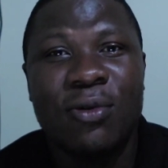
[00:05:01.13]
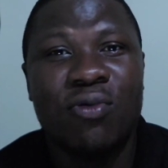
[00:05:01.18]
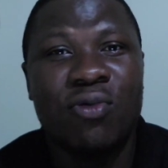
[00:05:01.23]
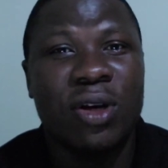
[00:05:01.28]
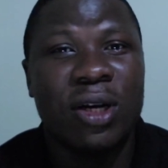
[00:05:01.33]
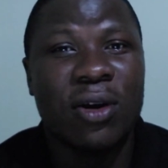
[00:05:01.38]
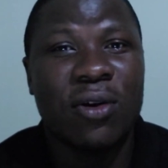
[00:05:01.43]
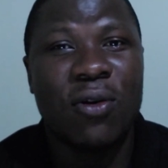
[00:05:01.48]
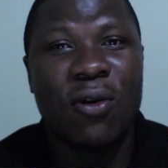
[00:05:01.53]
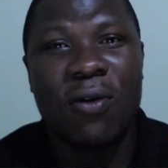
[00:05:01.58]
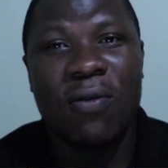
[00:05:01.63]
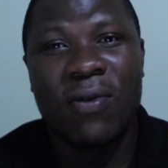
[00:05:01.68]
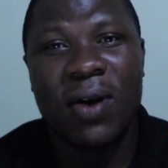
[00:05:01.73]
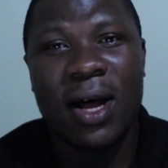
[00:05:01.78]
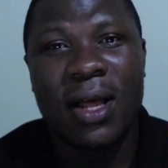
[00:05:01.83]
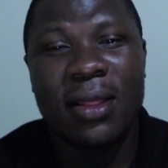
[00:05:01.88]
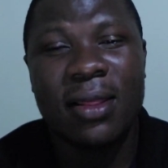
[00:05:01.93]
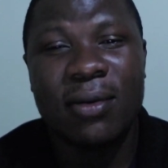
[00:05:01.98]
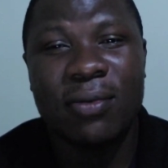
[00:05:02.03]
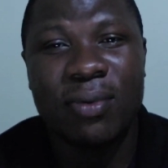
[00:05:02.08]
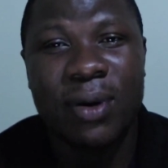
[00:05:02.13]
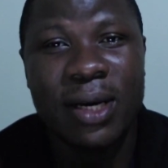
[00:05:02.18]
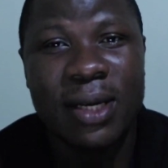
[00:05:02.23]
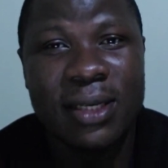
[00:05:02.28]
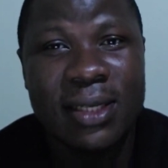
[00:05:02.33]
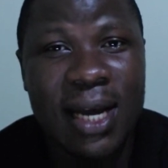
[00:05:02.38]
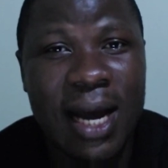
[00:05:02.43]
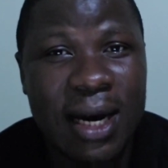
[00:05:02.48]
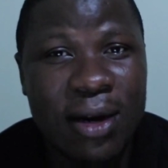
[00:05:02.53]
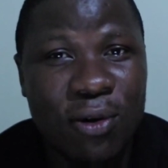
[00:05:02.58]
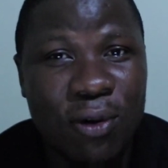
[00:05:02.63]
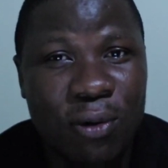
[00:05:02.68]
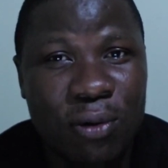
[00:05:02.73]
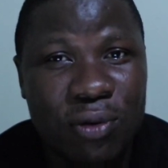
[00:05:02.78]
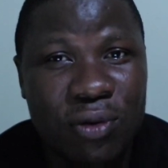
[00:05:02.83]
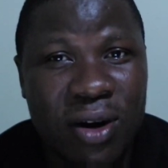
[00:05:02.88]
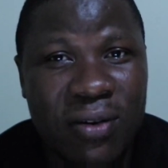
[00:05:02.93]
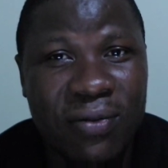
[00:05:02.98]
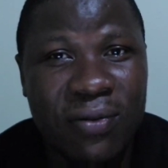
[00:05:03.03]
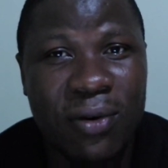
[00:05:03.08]
to take over the reins at
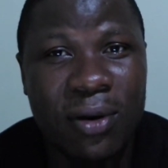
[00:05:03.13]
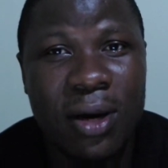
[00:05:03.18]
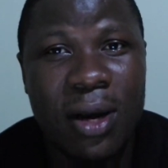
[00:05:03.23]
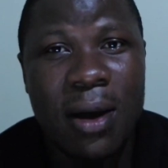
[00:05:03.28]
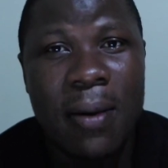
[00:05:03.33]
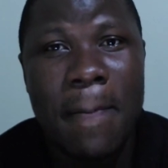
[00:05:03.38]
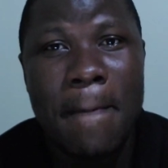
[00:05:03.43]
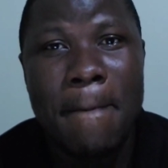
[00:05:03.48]
Old Trafford,